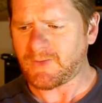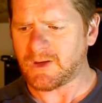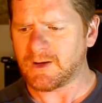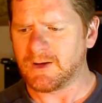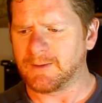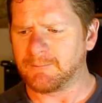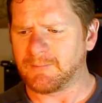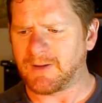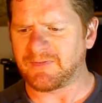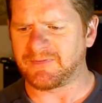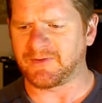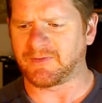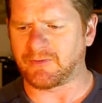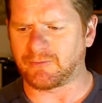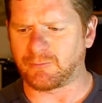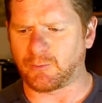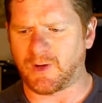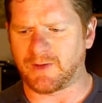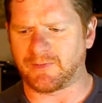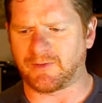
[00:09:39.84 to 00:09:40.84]
I think
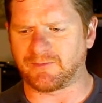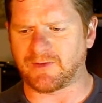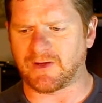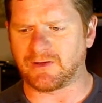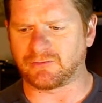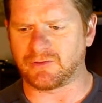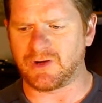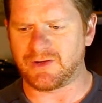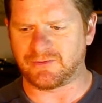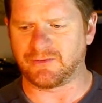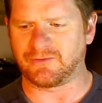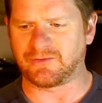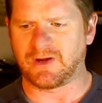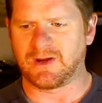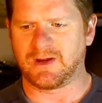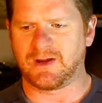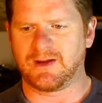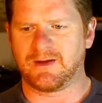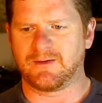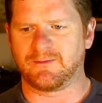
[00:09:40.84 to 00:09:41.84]
that the way that they treated
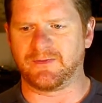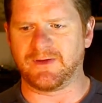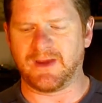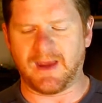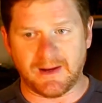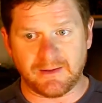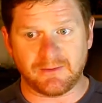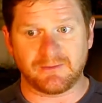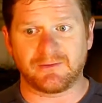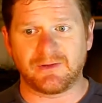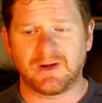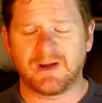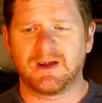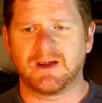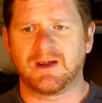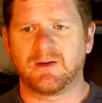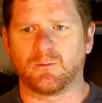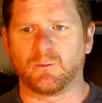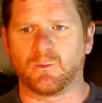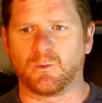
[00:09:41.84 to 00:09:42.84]
the end
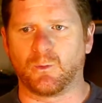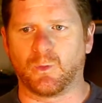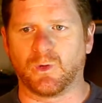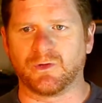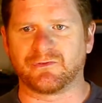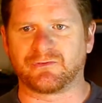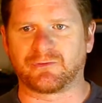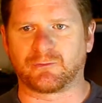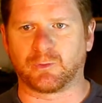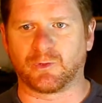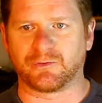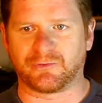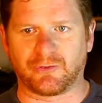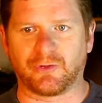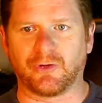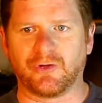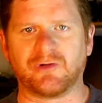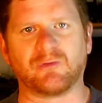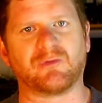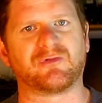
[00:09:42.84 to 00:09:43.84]
was
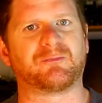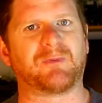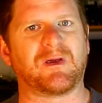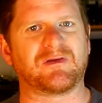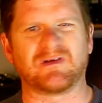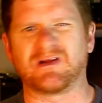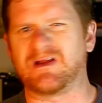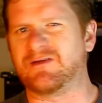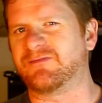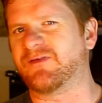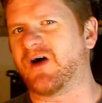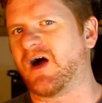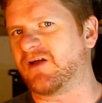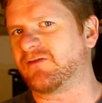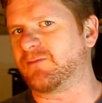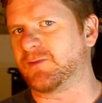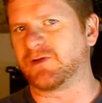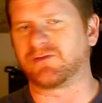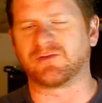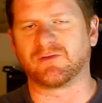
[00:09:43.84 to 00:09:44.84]
good. It was basically
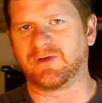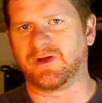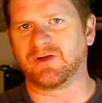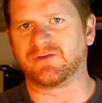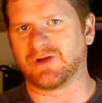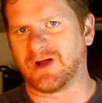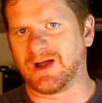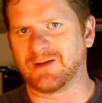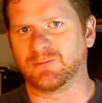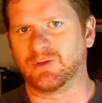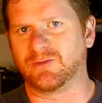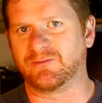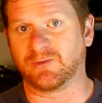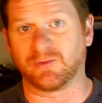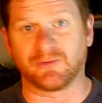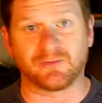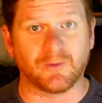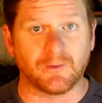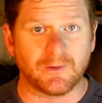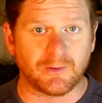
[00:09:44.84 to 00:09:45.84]
5 minutes of the entire movie. It
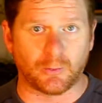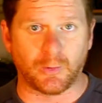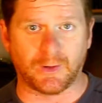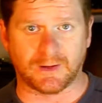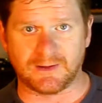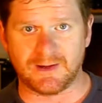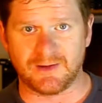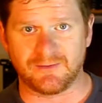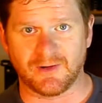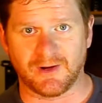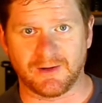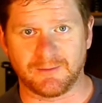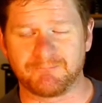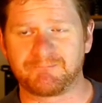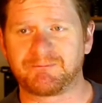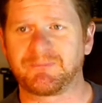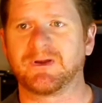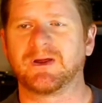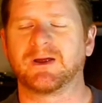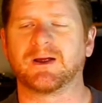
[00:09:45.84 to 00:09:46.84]
was very quickly done.
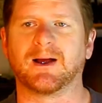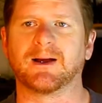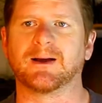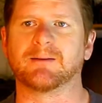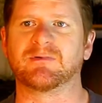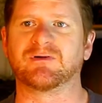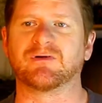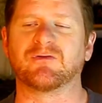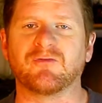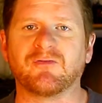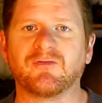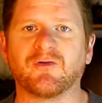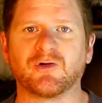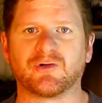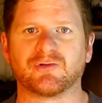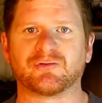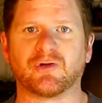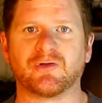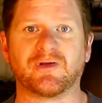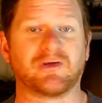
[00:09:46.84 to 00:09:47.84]
It didn't
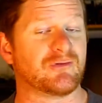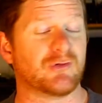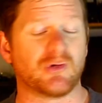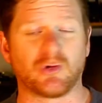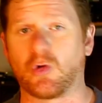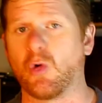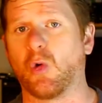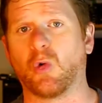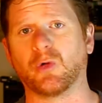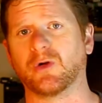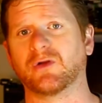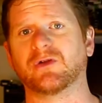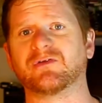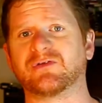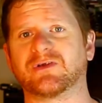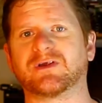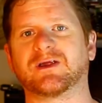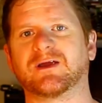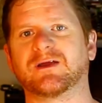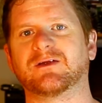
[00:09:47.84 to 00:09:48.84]
focus on, there's no gore in this,
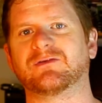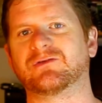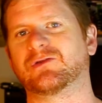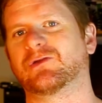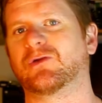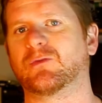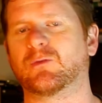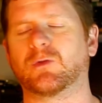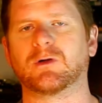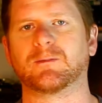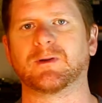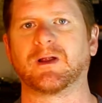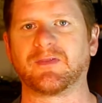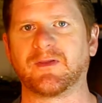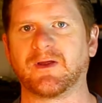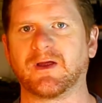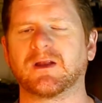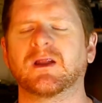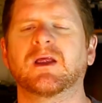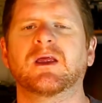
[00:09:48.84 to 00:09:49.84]
okay, so don't worry about
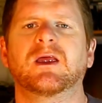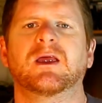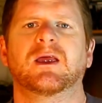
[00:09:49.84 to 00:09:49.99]
that.